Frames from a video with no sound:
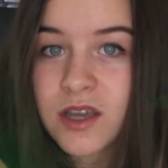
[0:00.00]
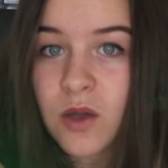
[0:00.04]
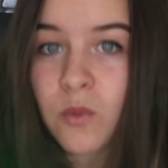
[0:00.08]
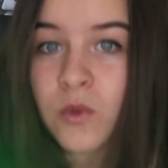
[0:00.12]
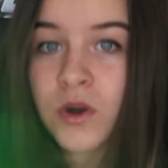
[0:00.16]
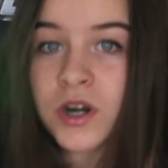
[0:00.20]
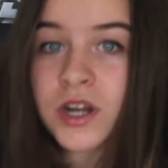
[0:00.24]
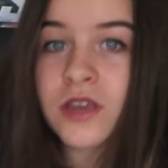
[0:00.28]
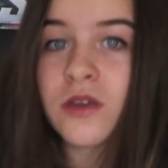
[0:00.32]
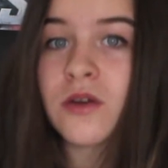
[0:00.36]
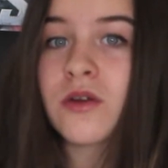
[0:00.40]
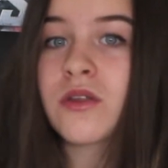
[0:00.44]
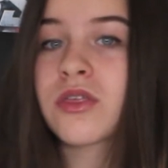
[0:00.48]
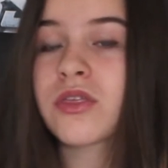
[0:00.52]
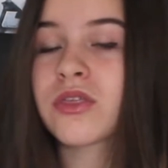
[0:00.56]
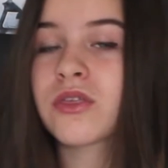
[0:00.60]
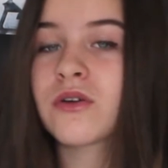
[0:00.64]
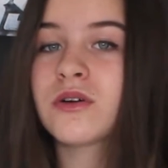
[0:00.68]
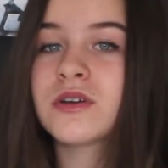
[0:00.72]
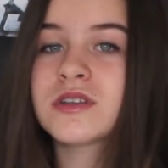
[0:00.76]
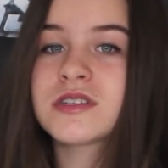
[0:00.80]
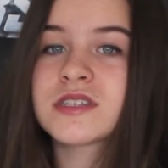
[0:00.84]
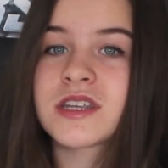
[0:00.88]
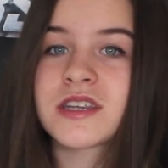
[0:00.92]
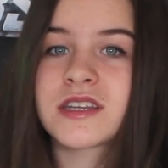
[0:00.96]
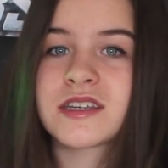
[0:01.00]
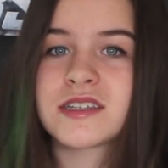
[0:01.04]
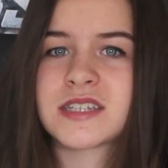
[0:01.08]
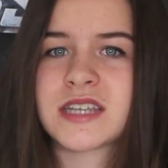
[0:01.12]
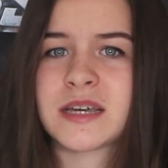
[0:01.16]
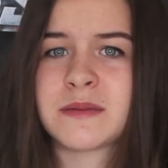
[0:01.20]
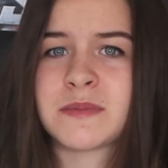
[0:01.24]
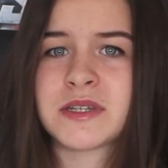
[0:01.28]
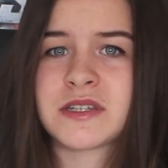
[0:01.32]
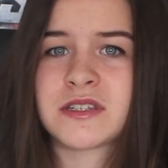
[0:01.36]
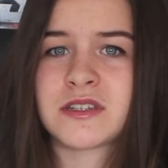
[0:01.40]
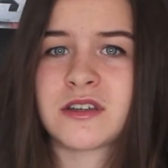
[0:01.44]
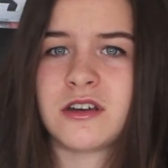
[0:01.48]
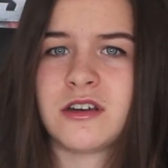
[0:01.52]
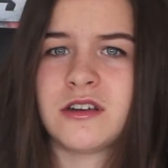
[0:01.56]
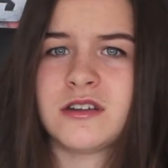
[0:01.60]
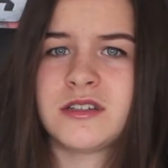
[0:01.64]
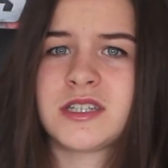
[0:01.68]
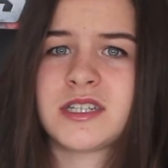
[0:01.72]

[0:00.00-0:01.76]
What are your thoughts on this episode?